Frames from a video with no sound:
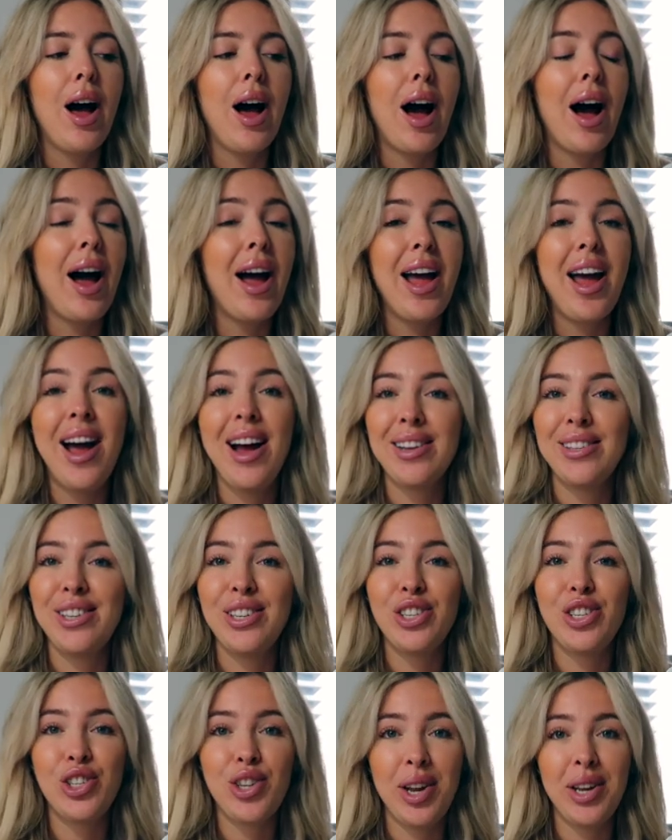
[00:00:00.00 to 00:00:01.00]
I had
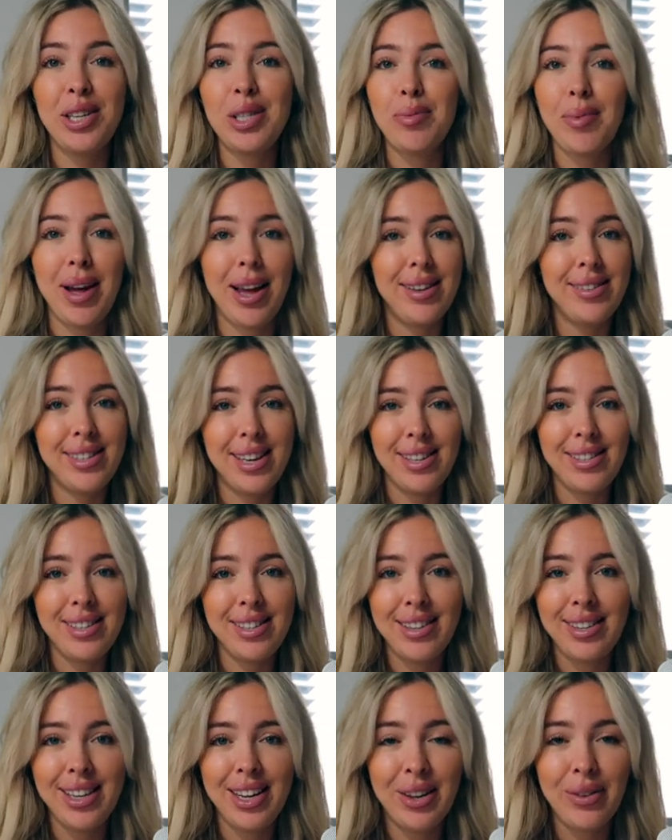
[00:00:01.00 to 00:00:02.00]
to change my
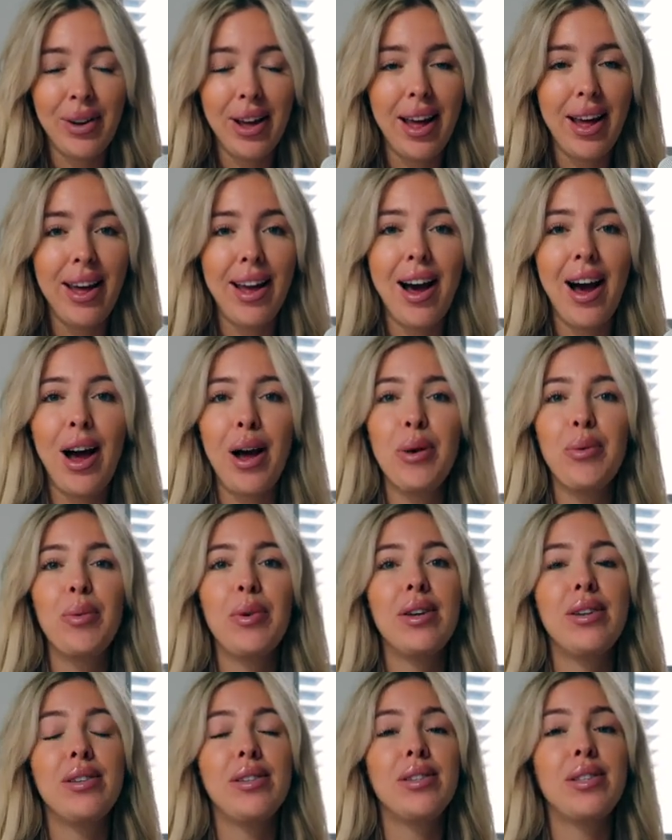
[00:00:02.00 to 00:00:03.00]
identity, okay? I
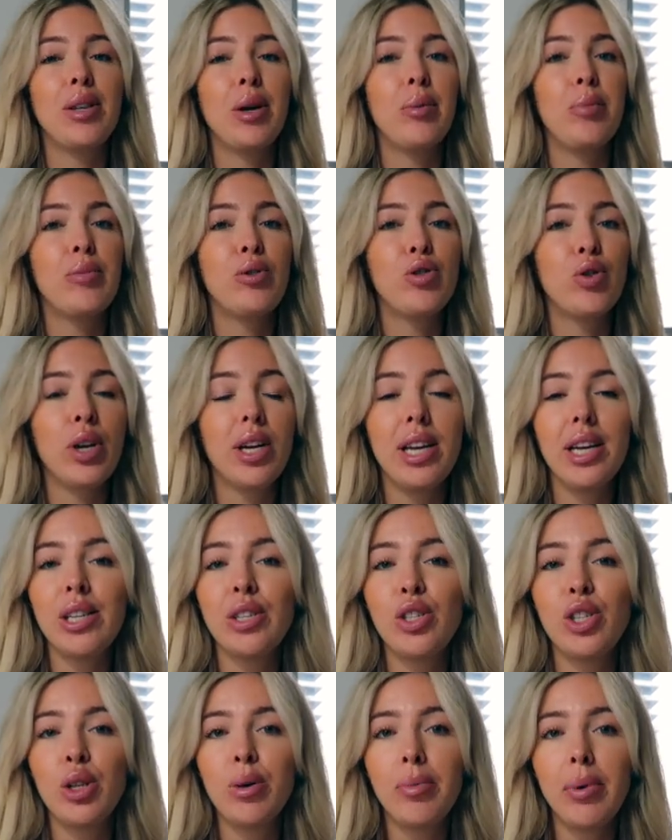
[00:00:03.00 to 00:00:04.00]
was drinking
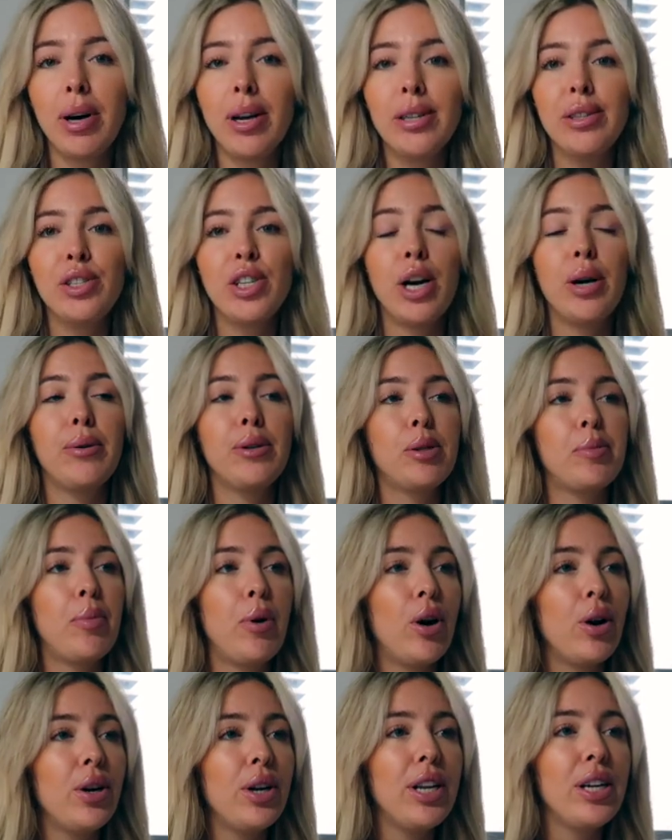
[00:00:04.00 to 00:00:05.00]
too much, I was
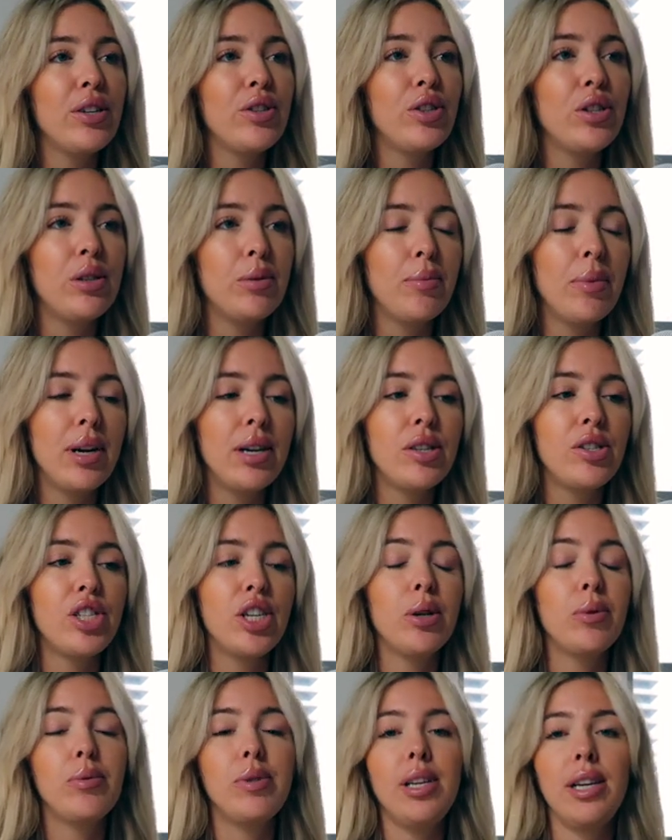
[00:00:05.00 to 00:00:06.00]
partying too
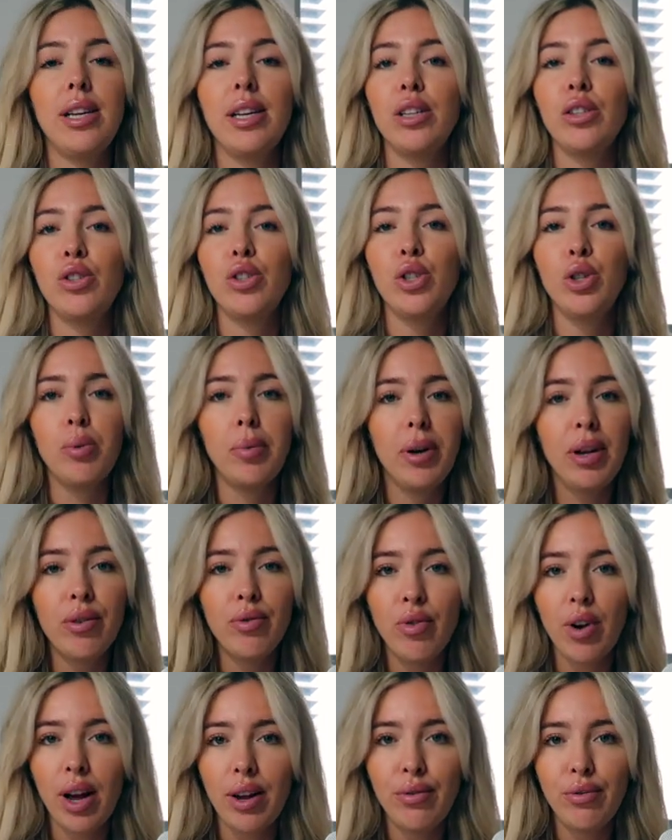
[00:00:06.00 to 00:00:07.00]
much, I was eating too many
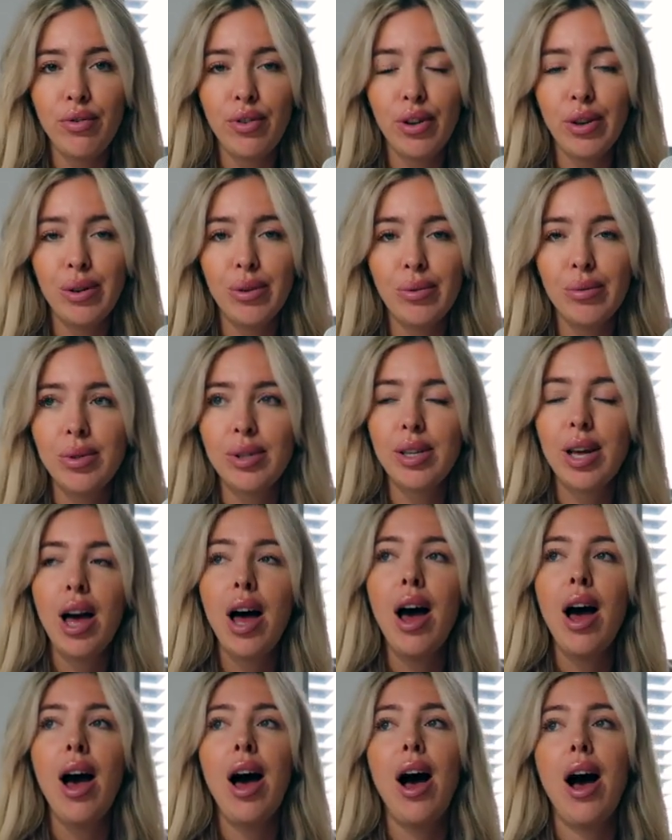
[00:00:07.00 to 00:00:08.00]
fried foods,
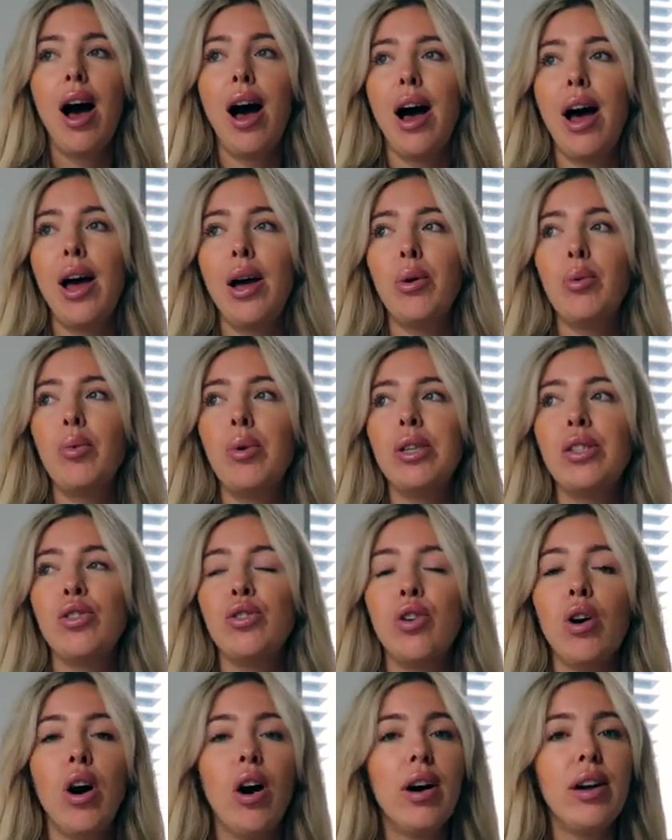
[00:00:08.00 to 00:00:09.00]
I was
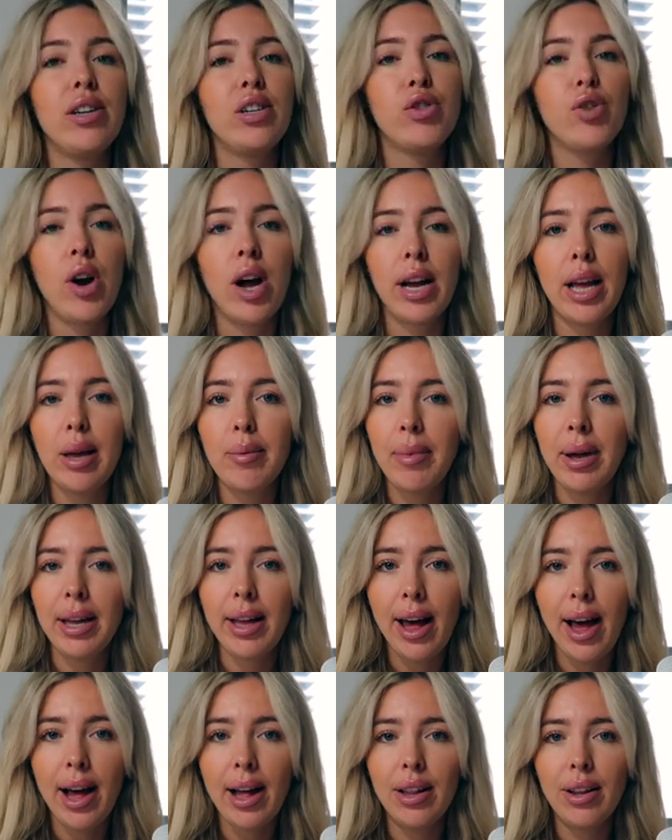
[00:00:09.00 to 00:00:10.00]
not tracking my
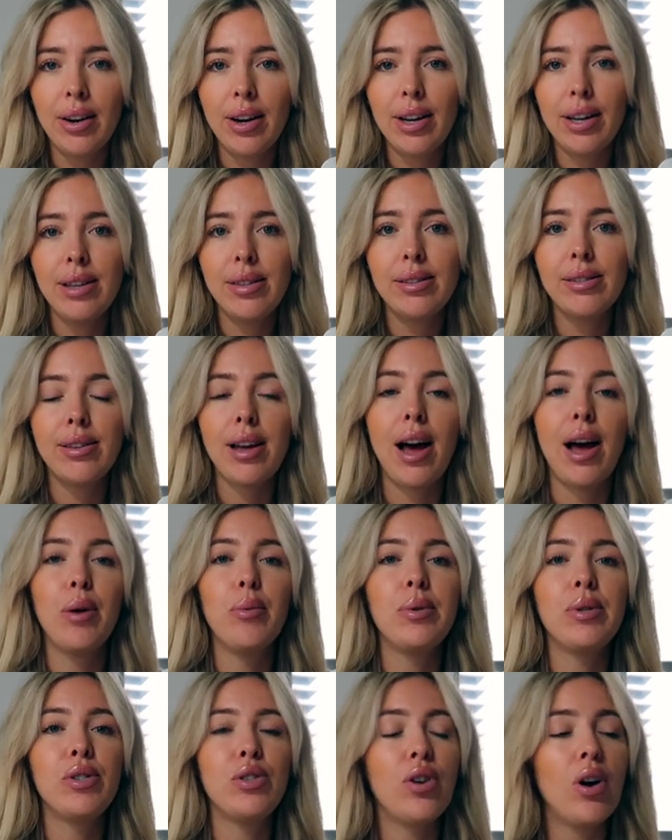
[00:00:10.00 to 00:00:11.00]
calories, I
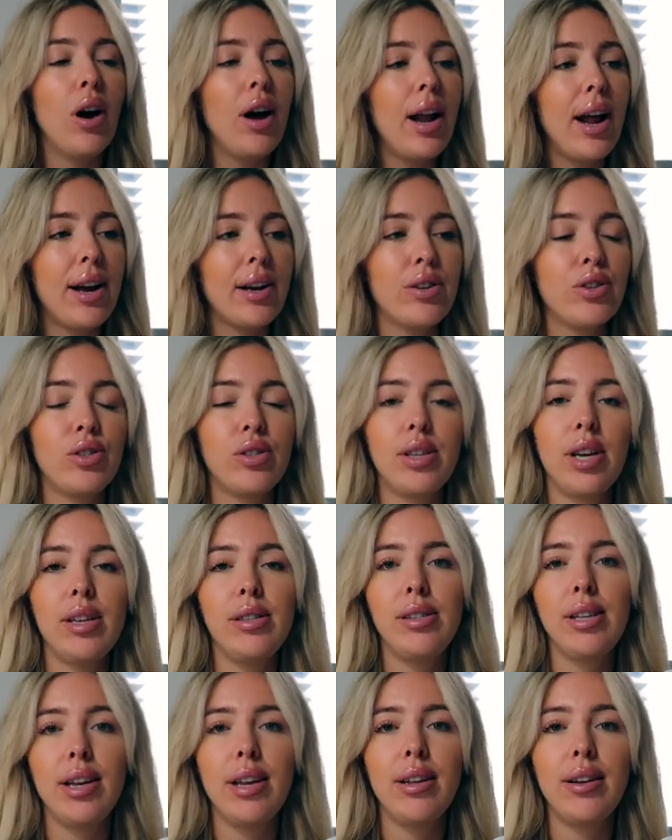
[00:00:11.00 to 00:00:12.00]
was not
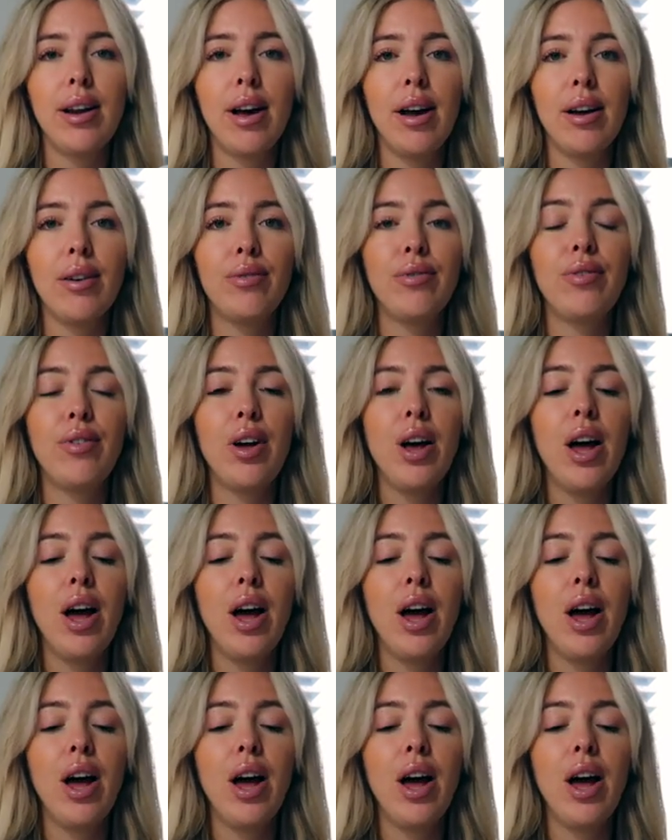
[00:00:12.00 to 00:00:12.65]
exercising enough.